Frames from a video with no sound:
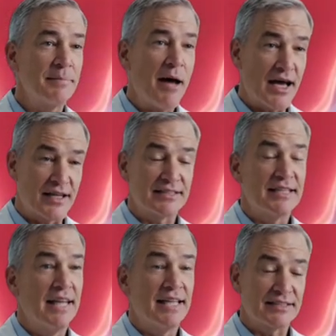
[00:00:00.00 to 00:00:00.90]
just a matter
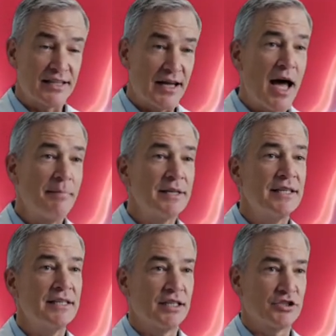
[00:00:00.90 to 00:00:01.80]
of bad luck or
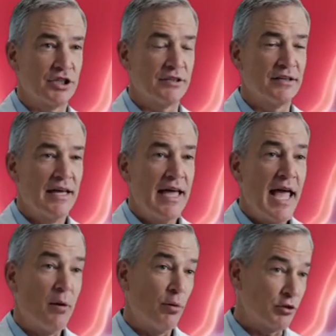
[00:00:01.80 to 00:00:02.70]
genetics. They are a